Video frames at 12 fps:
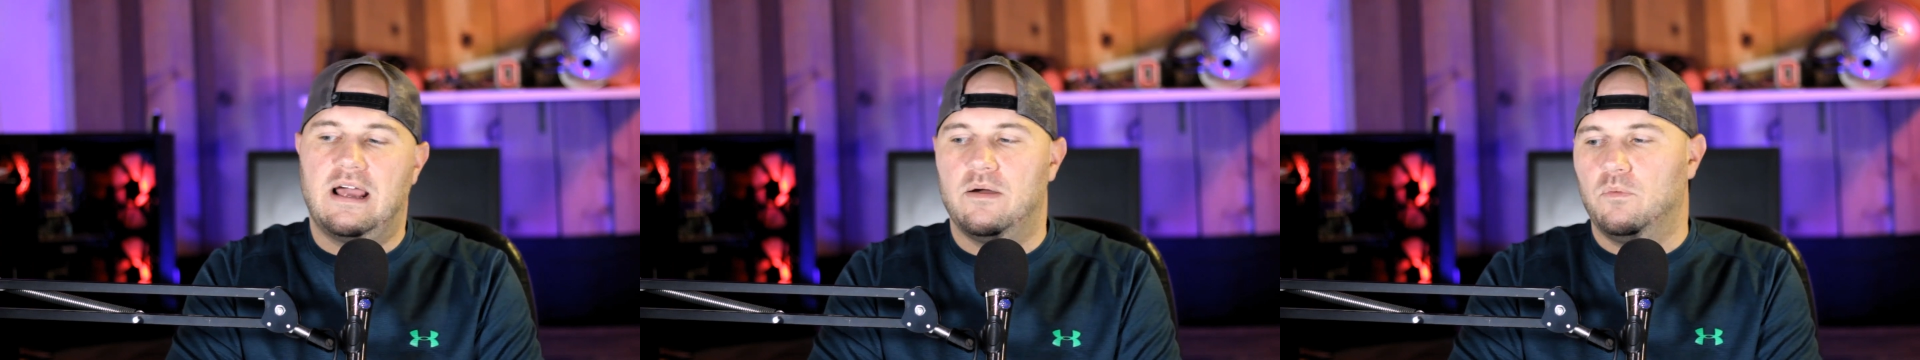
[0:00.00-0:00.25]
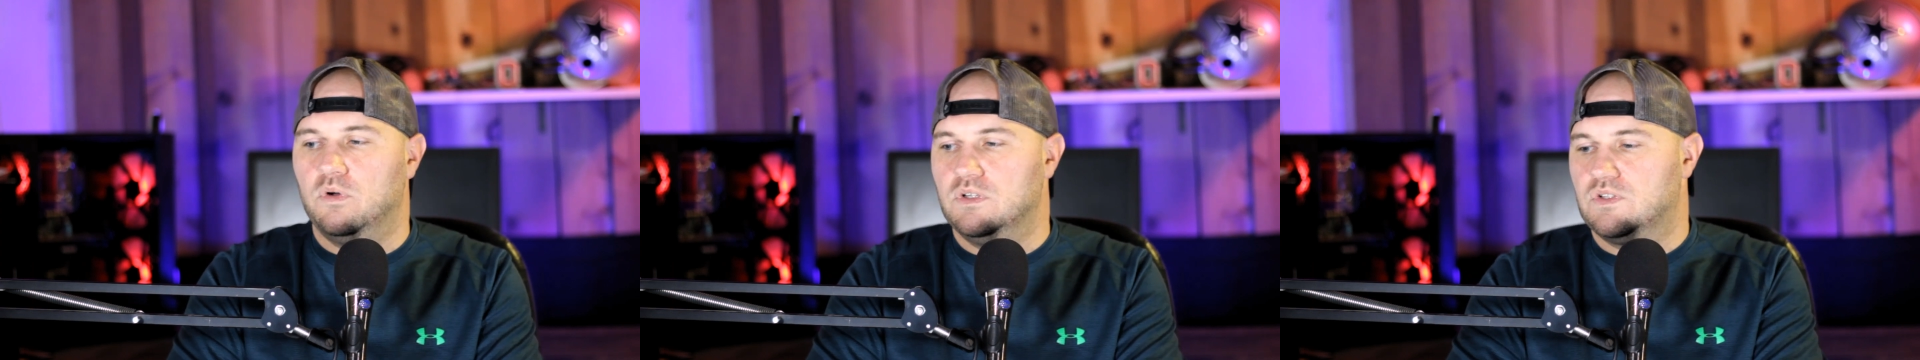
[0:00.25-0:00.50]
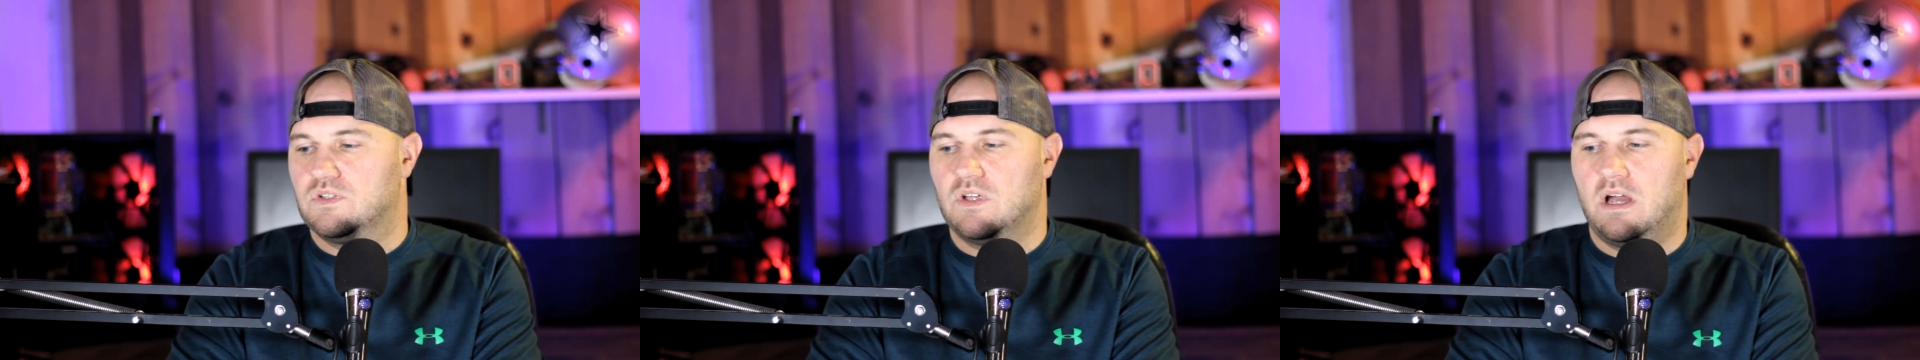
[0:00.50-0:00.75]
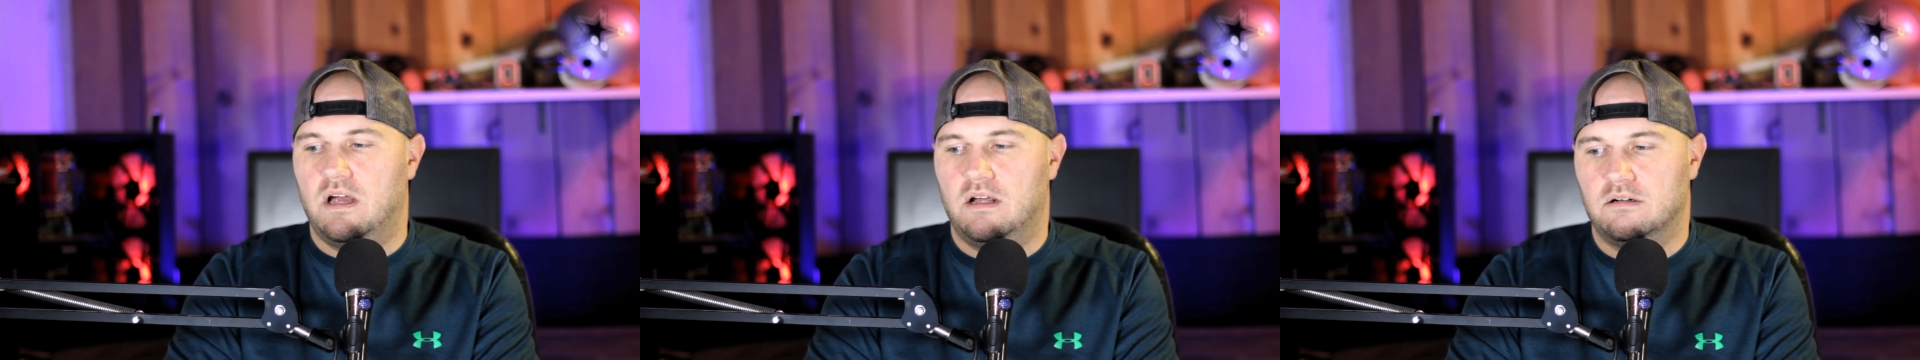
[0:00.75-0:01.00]
I was
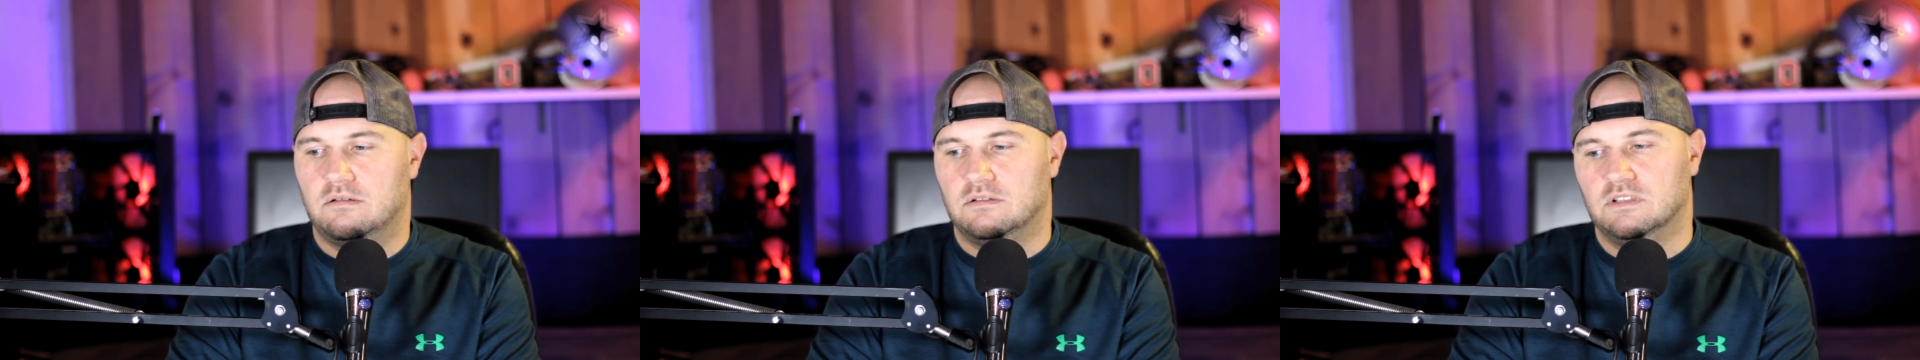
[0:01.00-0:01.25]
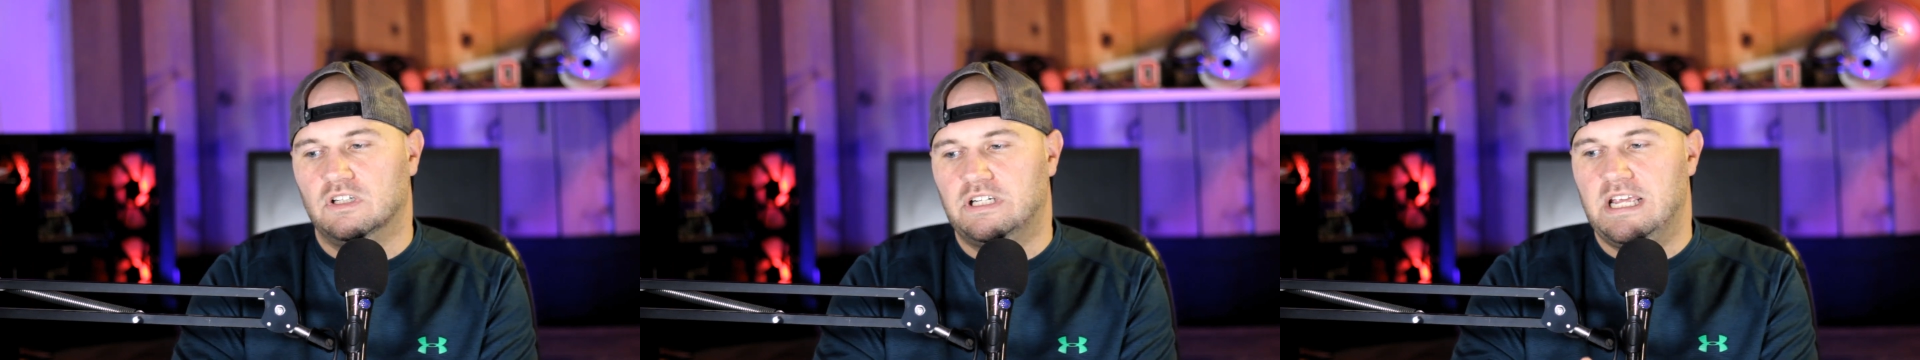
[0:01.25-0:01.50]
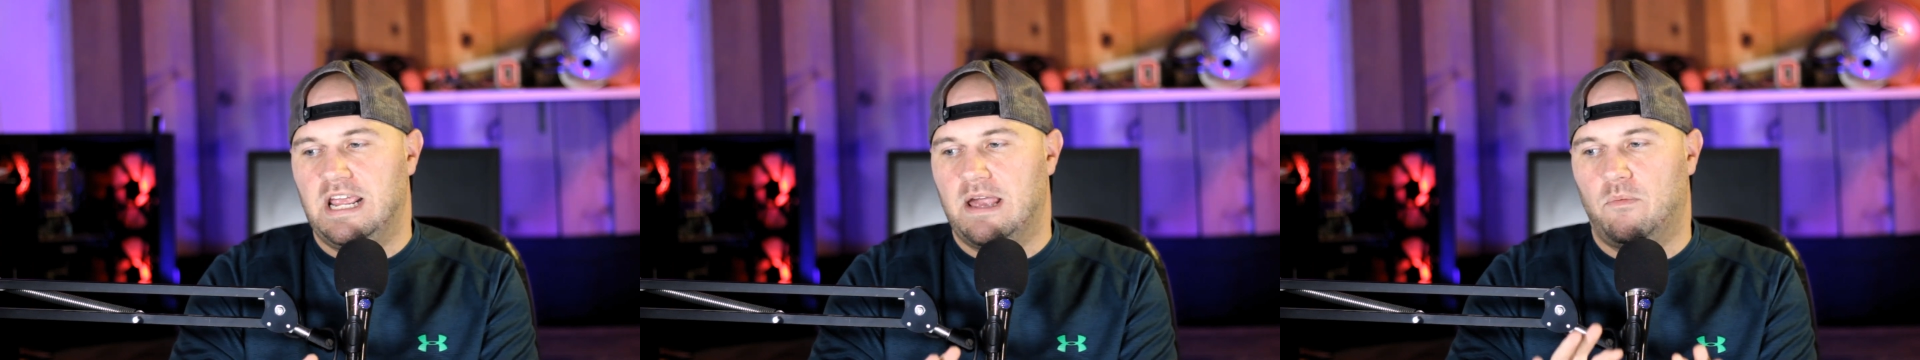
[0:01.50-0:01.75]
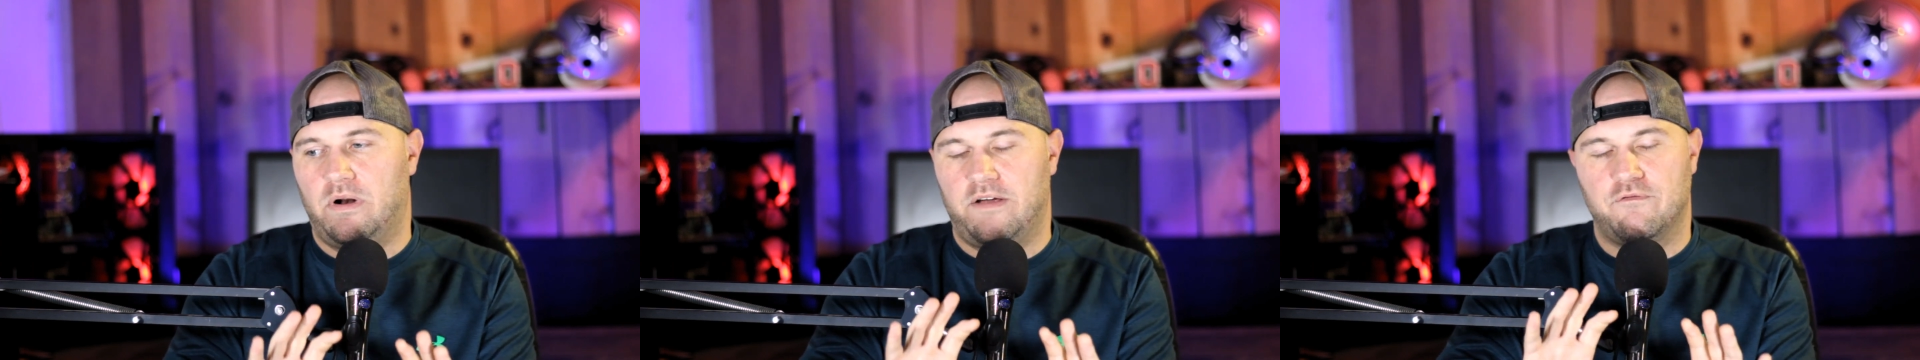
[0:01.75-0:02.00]
looking
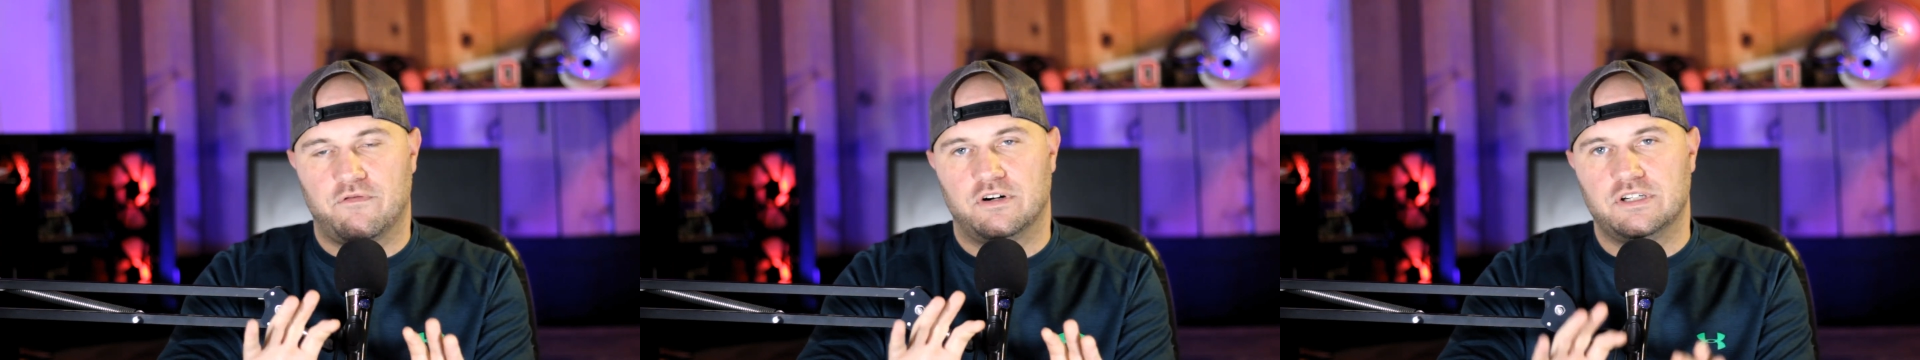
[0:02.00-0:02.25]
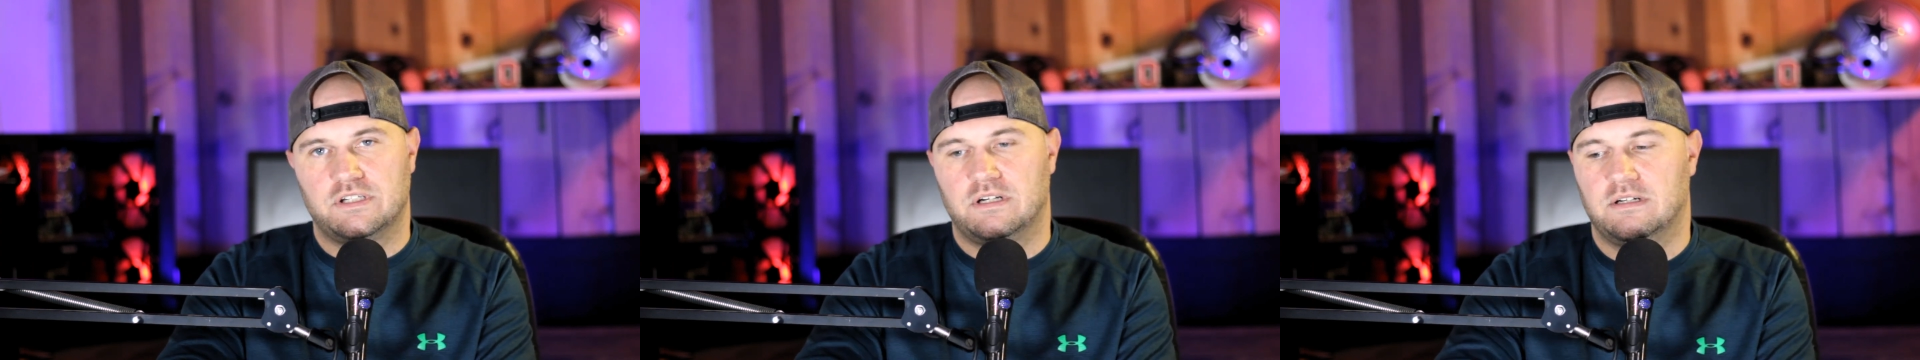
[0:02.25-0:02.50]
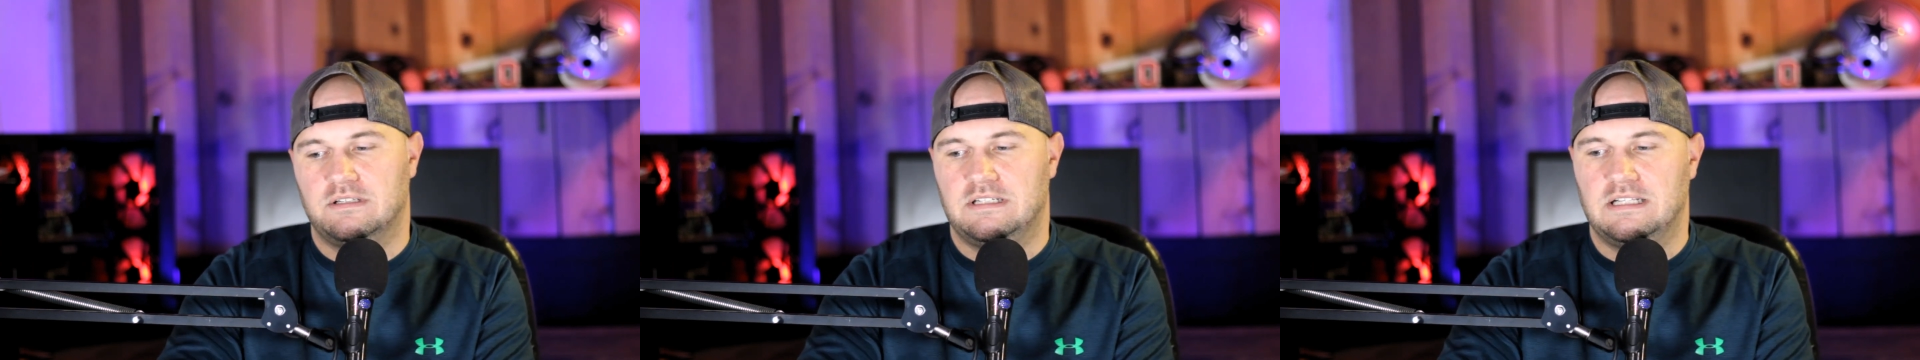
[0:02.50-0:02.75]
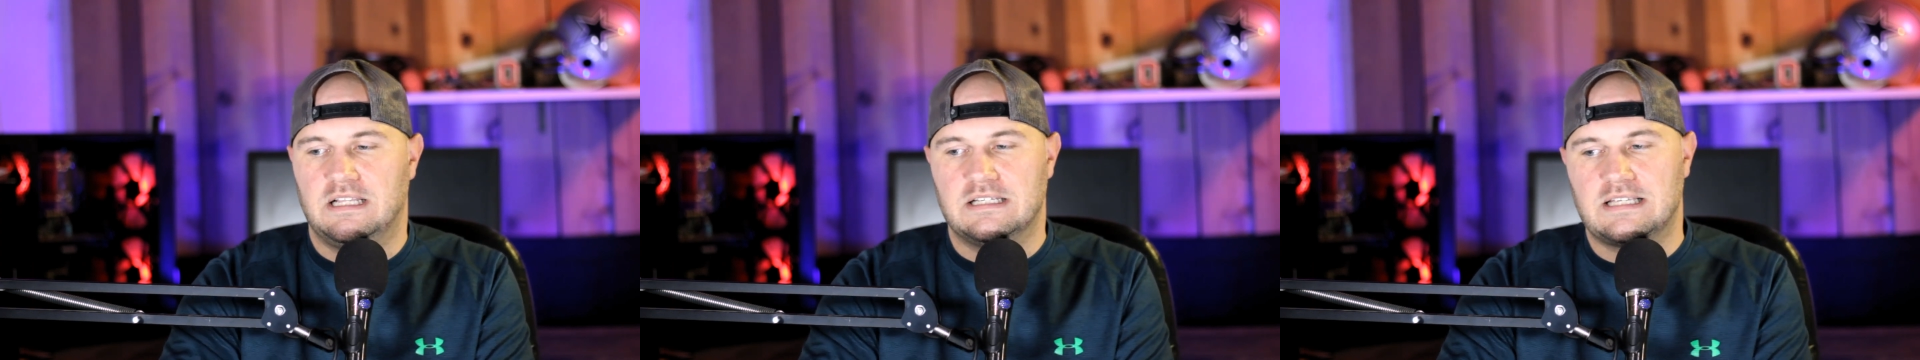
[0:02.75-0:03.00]
at when I first
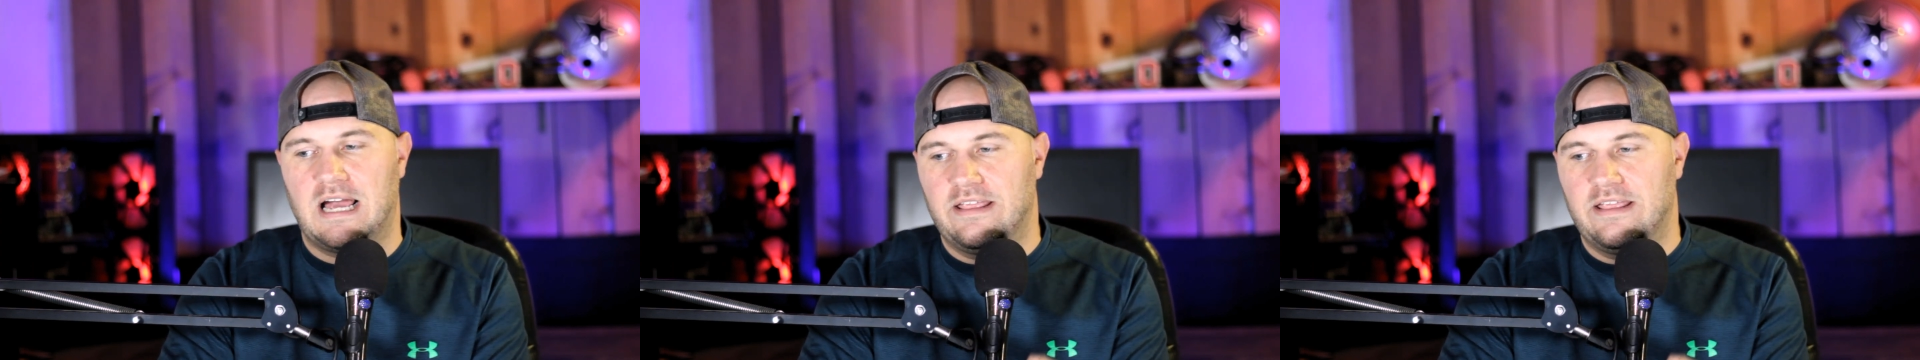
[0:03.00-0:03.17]
did this,